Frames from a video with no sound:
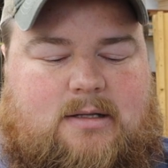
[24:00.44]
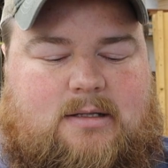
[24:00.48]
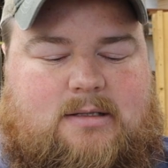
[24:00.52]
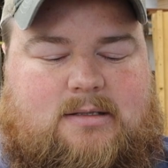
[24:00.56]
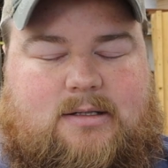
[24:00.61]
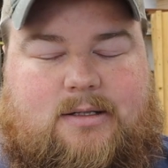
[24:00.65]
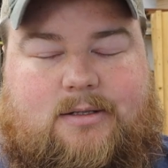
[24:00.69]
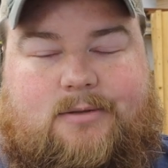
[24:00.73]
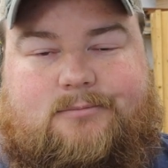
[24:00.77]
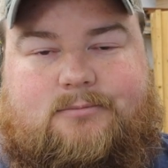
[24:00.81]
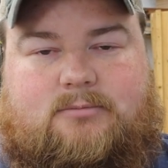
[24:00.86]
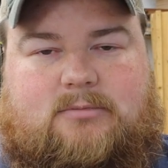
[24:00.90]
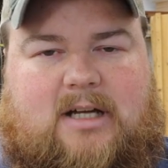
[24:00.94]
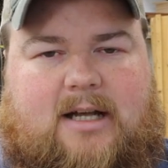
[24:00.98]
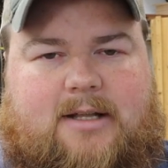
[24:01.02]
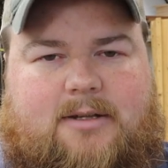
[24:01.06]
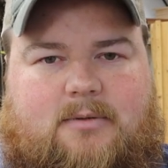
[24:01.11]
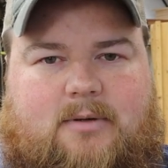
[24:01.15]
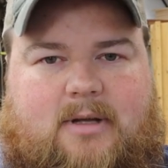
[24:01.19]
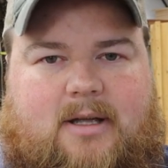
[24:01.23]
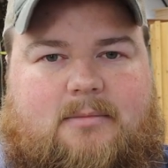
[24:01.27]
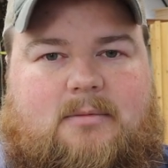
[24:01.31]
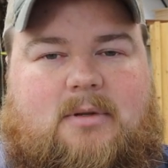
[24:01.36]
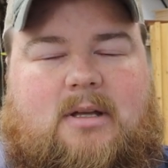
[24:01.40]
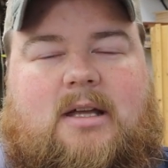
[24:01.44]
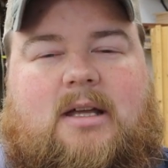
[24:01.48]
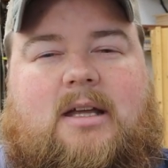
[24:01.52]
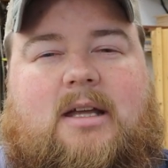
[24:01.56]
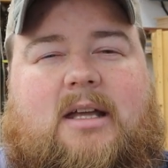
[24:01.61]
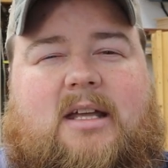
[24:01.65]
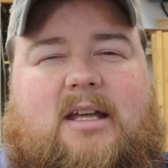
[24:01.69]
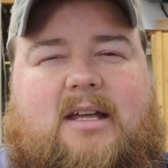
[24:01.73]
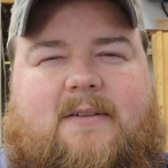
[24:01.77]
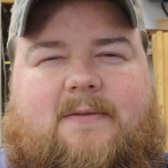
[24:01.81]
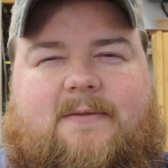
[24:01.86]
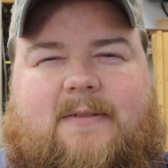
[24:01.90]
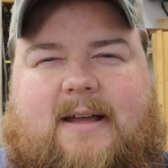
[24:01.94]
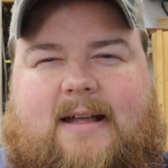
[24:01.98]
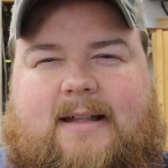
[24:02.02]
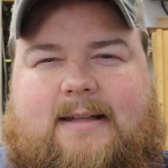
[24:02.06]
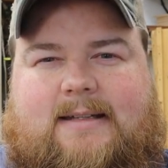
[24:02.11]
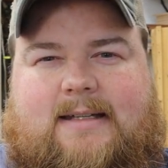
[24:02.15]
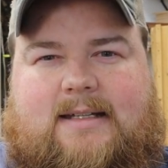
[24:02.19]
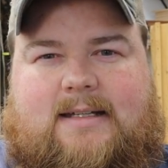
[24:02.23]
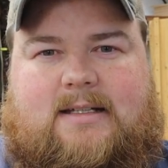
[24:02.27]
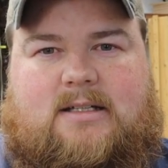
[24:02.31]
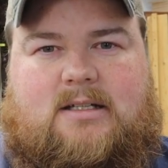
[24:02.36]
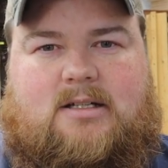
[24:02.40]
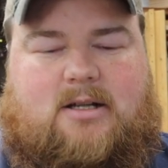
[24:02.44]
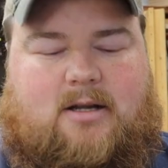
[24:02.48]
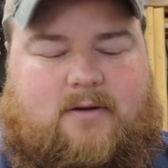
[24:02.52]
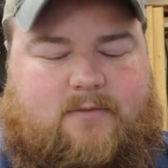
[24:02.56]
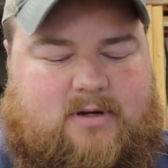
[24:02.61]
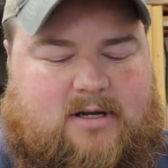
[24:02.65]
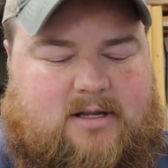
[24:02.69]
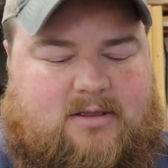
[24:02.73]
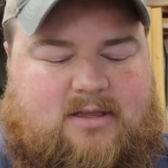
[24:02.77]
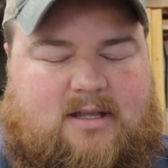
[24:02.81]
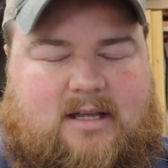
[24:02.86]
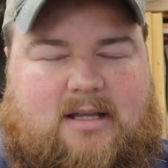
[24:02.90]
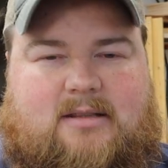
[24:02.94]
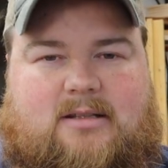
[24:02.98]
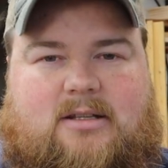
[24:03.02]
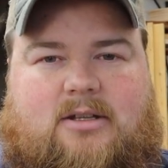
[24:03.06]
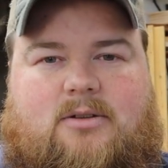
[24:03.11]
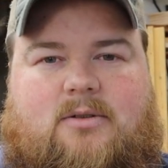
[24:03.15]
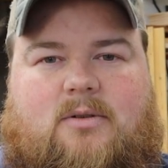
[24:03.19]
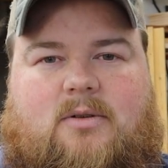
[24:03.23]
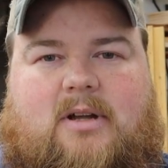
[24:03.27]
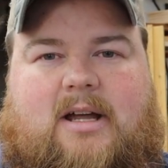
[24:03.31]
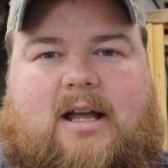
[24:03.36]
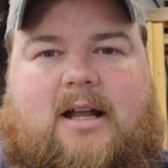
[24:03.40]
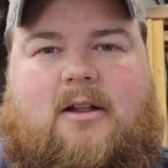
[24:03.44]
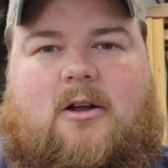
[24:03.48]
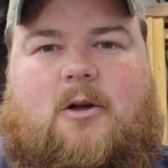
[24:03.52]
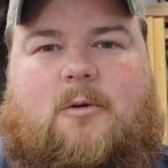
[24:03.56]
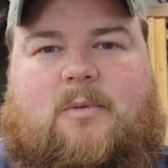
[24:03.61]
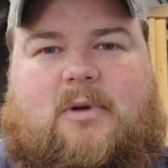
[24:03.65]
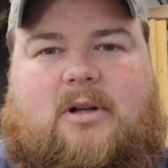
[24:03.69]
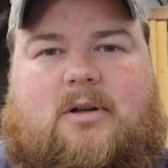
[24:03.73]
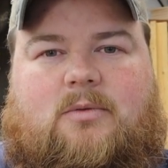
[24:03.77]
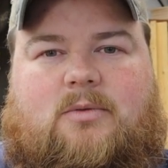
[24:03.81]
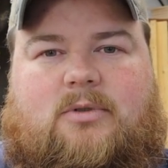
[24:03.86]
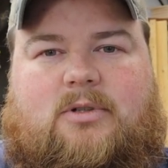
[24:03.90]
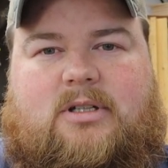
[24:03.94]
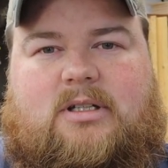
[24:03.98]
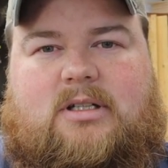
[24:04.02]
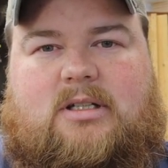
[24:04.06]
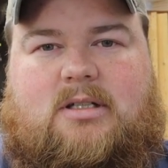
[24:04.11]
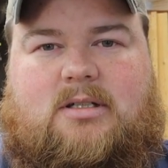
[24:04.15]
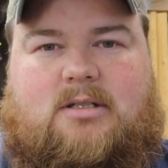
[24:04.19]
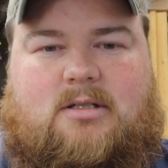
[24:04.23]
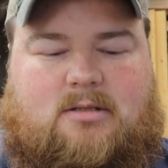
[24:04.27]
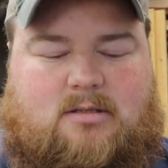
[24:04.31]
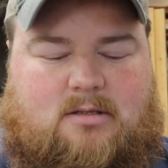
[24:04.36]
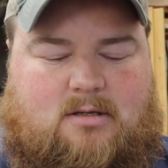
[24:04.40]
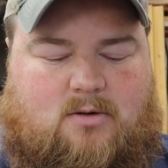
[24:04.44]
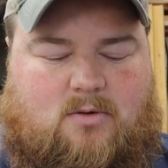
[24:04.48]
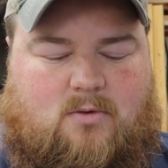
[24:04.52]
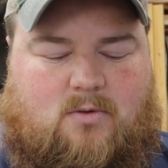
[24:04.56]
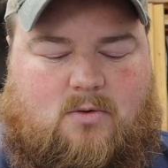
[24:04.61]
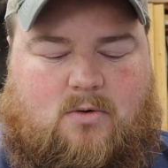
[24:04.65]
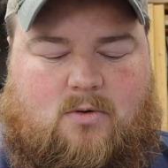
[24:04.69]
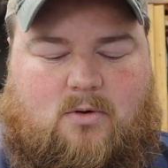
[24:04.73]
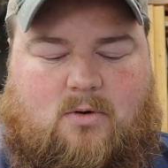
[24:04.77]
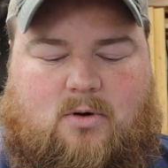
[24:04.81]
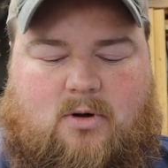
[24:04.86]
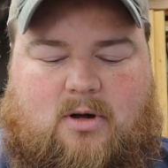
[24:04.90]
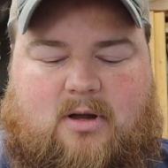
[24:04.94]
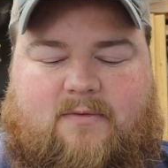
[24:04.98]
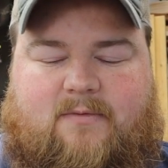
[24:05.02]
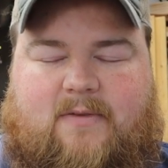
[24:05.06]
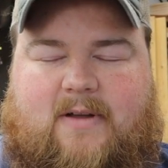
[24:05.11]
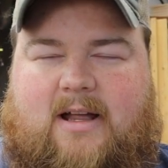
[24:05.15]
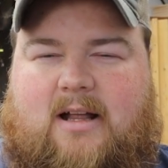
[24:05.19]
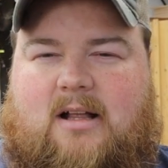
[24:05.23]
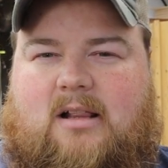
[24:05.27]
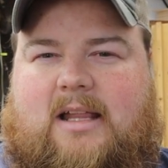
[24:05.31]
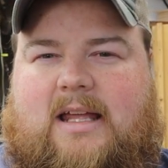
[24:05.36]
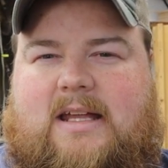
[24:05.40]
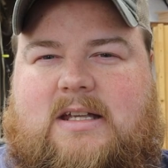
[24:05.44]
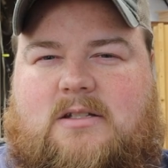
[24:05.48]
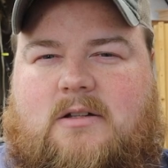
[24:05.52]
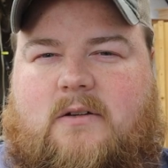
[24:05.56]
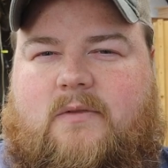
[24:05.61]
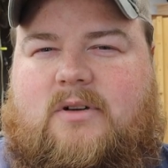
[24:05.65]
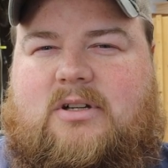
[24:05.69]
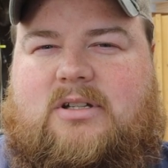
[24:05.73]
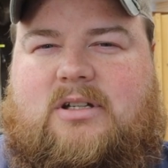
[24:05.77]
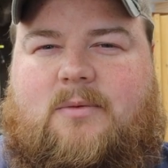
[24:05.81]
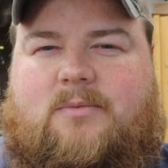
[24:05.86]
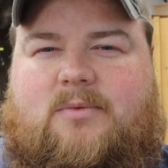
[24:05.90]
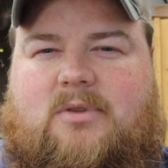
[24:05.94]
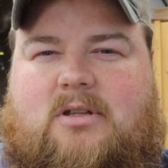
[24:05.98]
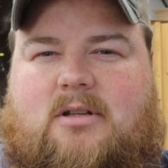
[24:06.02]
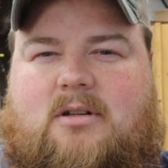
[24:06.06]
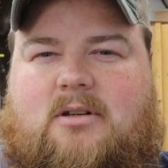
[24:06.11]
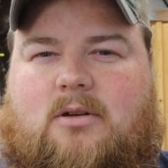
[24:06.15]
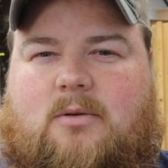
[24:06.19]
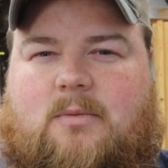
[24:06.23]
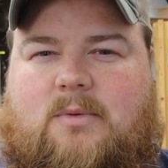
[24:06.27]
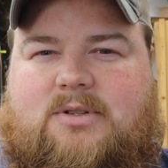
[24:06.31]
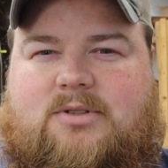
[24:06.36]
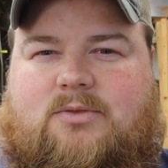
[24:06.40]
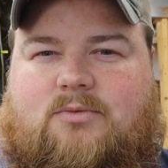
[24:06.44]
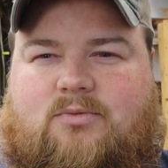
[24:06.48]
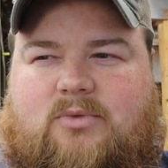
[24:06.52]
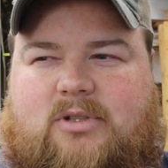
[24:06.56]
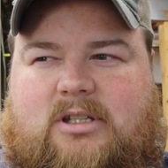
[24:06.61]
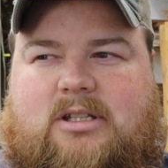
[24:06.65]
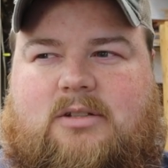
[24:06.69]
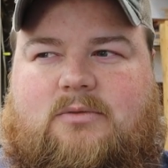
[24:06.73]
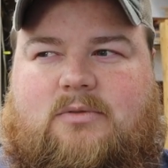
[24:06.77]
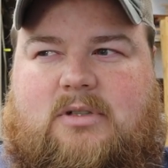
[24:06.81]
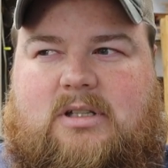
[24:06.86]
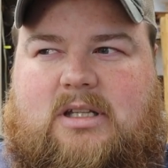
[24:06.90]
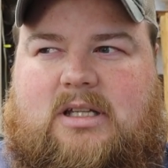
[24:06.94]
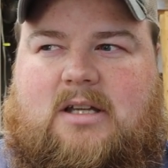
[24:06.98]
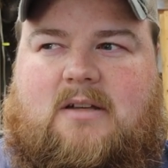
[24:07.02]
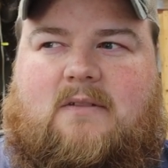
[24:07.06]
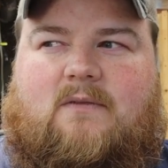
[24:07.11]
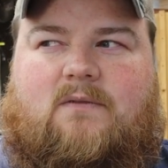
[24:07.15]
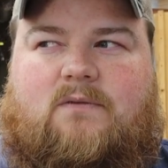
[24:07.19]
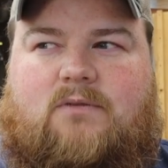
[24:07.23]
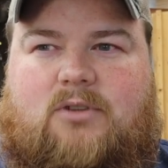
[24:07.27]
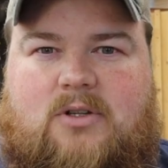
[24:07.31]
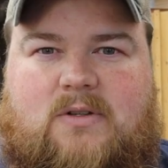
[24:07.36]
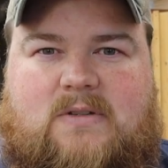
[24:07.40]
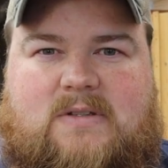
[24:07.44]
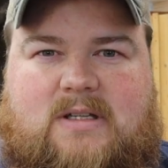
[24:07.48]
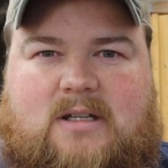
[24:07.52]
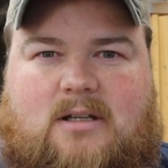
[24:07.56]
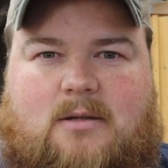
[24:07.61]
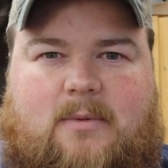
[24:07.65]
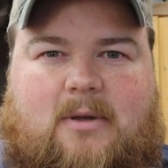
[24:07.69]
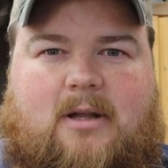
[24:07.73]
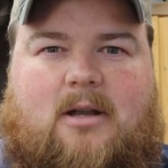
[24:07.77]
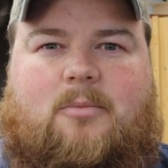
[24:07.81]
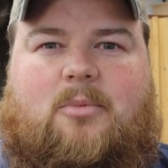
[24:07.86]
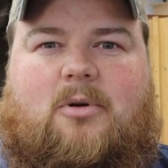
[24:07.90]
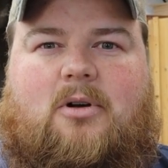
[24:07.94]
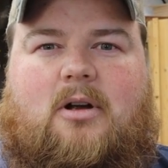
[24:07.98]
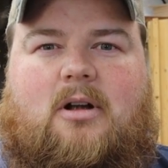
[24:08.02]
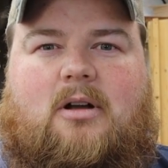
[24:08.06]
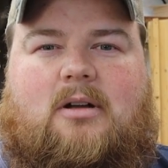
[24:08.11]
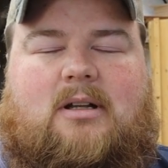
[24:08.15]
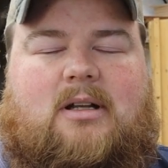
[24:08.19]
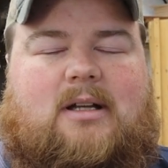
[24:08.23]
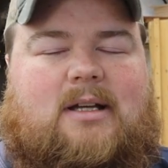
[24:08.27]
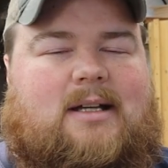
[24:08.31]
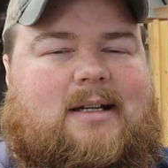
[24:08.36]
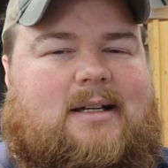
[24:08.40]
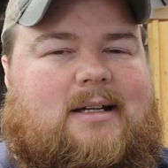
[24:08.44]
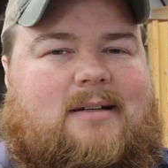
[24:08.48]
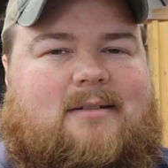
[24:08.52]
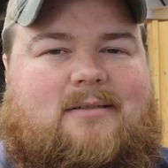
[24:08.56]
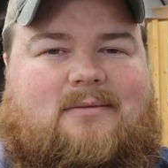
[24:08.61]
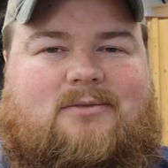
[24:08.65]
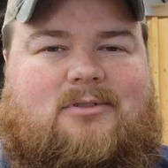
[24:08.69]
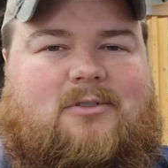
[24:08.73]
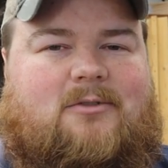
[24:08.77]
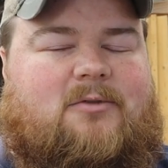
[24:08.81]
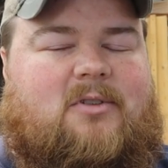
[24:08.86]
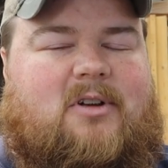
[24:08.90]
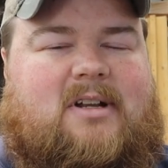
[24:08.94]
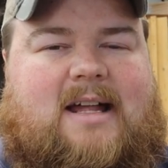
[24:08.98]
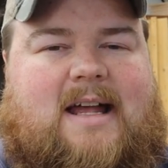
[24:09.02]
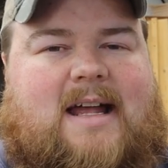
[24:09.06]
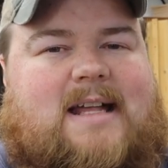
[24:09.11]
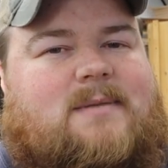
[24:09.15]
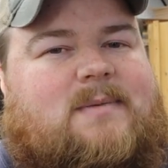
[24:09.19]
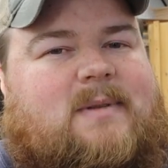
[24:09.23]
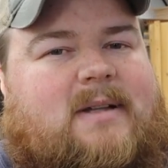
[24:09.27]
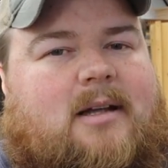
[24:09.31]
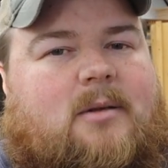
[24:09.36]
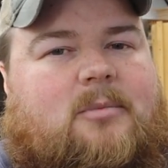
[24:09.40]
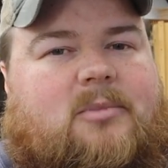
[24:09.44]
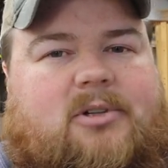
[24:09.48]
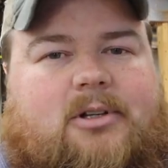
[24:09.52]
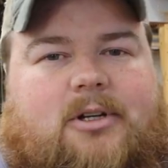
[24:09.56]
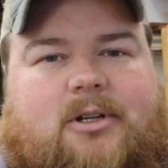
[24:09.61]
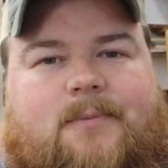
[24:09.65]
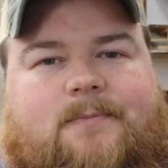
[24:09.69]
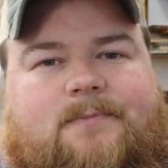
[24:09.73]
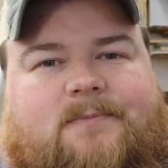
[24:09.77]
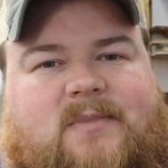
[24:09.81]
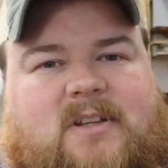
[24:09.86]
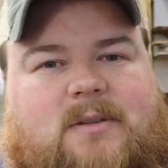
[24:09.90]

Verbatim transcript: So, either way, if I didn't cover anything that you were kind of hoping I would, or if I glazed over something or was really, really confusing about a part, feel free to ask me down below.